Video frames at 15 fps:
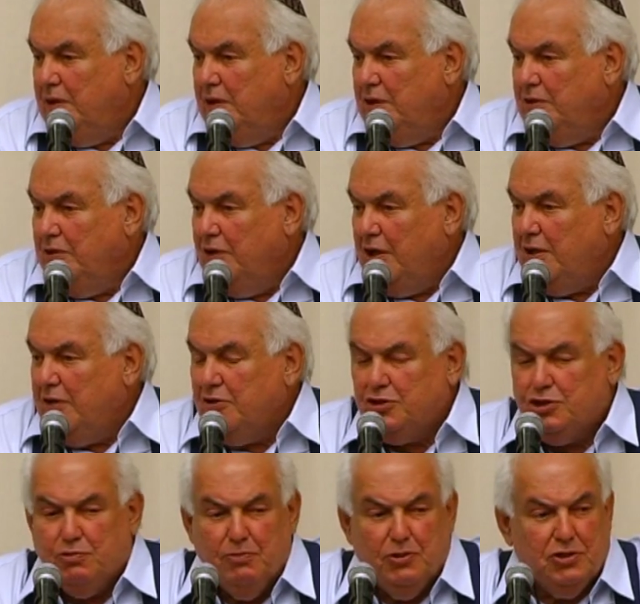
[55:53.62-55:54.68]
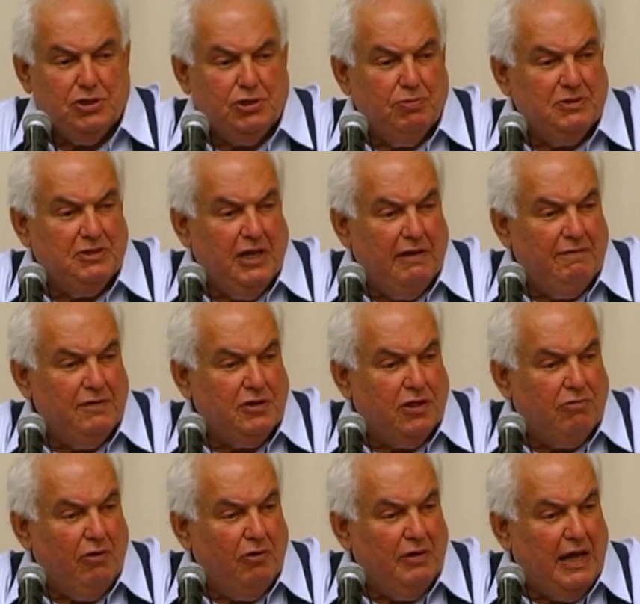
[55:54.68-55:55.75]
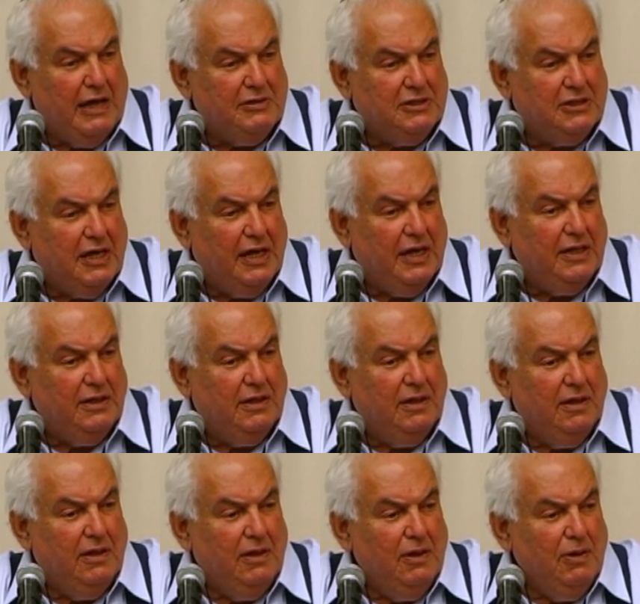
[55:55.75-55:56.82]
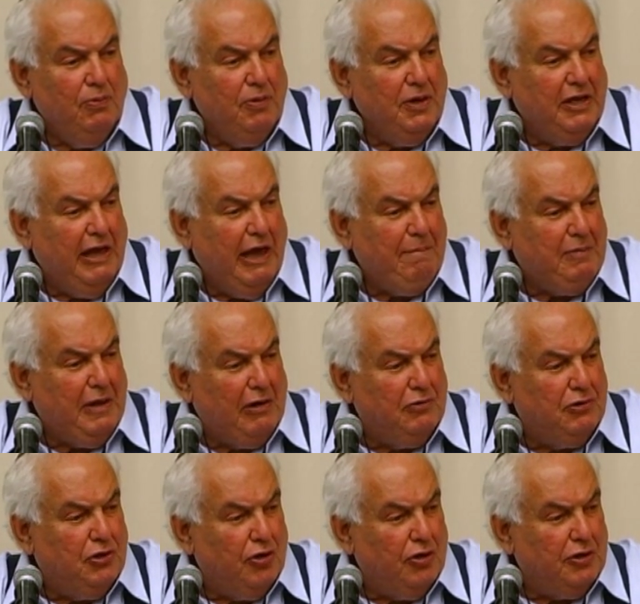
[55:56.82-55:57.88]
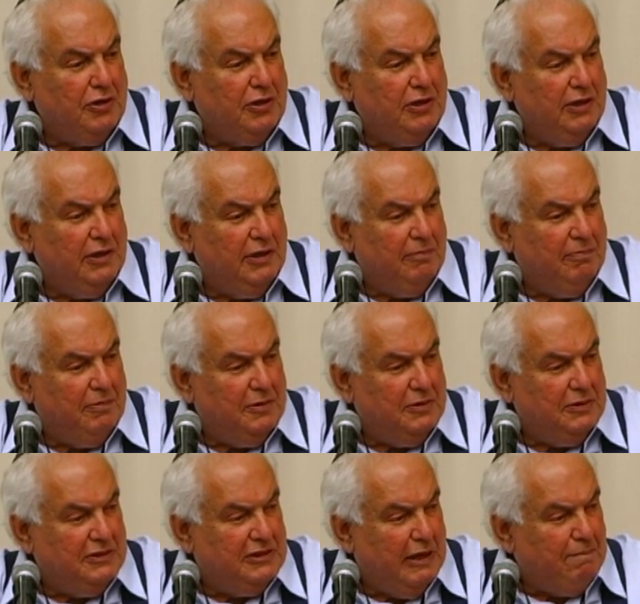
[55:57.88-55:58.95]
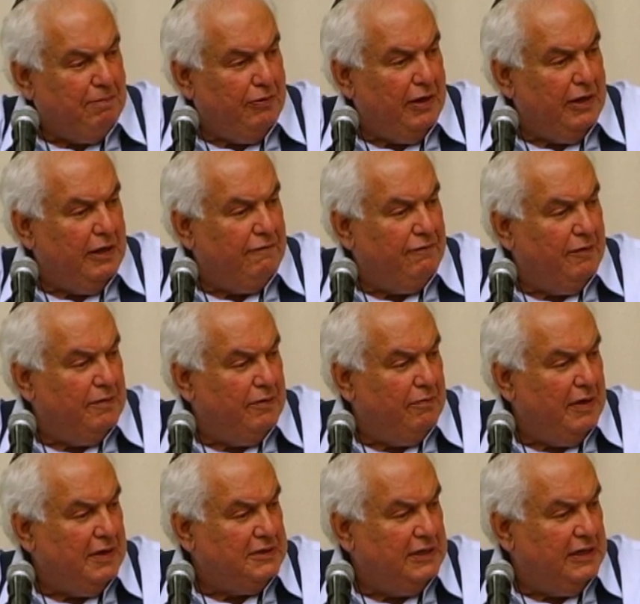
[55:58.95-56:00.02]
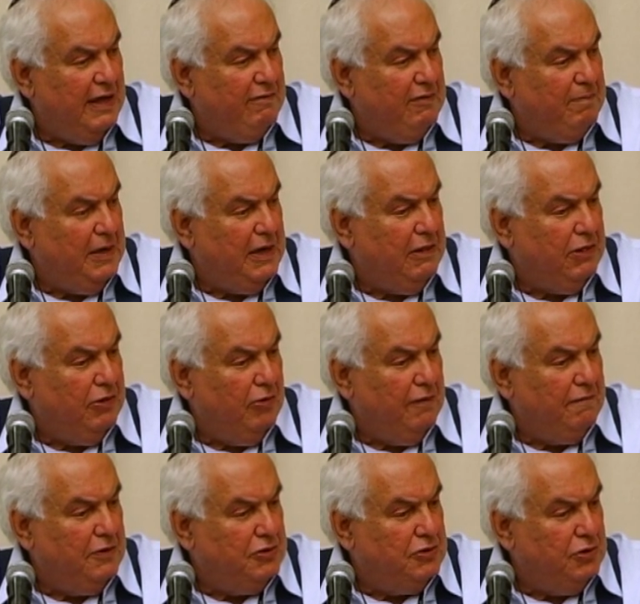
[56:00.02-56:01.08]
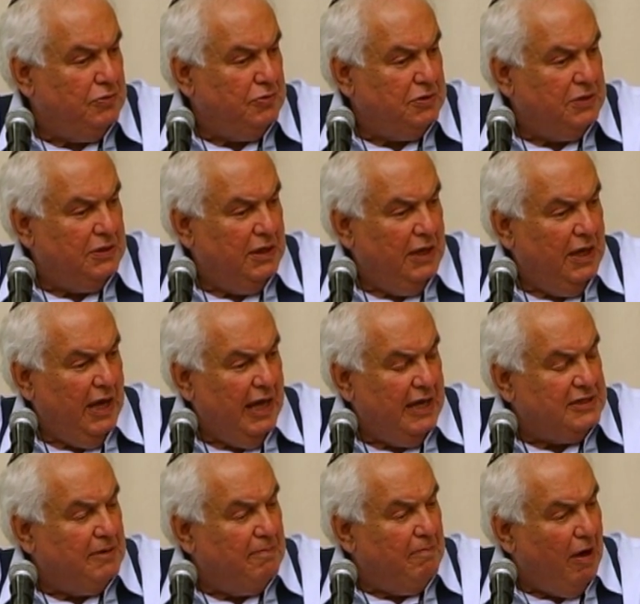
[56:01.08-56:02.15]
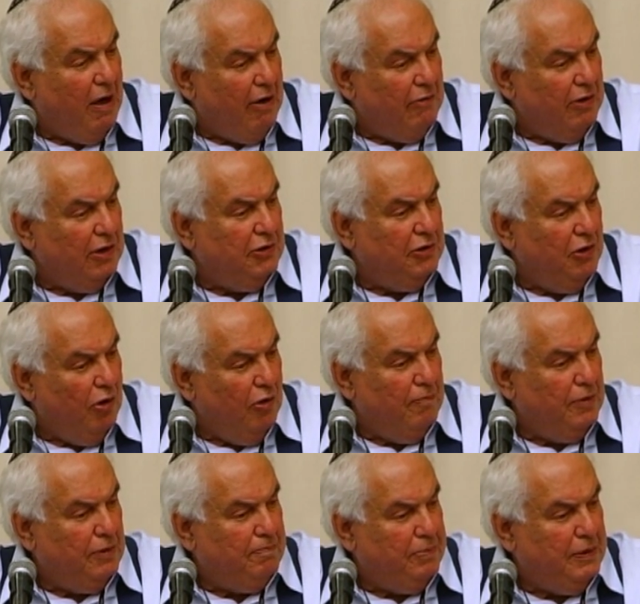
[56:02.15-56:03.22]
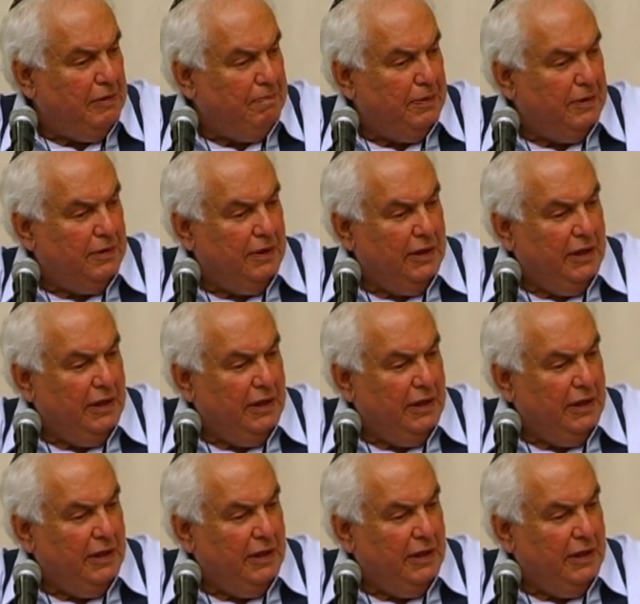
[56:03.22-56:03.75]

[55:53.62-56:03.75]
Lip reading: None of the schmutz was ever thrown outside. We kept our dirt separated from the rest, and everybody thought of the Jews as a moral, noble people,